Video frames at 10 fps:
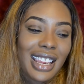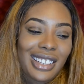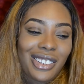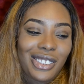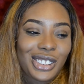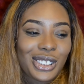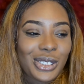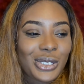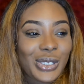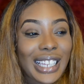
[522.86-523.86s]
And
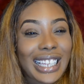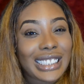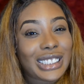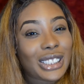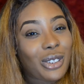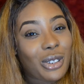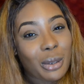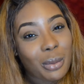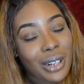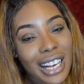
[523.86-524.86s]
also, like, it's a longer
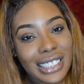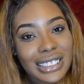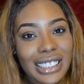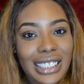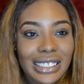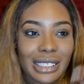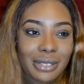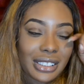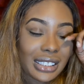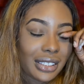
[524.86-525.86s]
process. I was
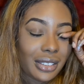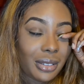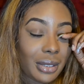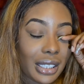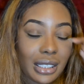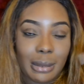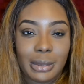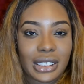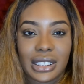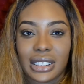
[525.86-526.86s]
just like, you know what, let me
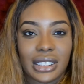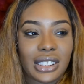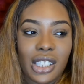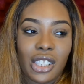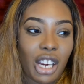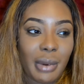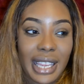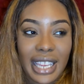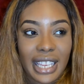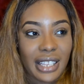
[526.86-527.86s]
just go
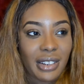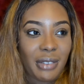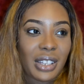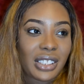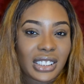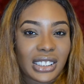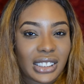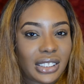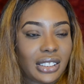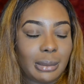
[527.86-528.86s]
ahead. I found a good
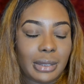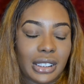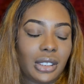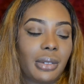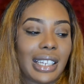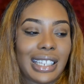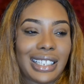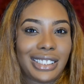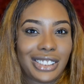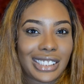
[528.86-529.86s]
deal. Let me go ahead
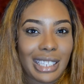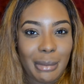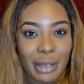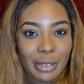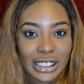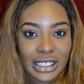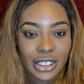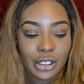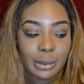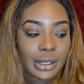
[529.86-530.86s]
and just get my Invisalign
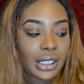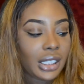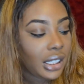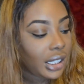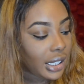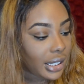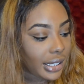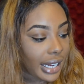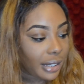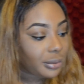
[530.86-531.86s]
treatment.
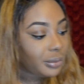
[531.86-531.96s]
Now,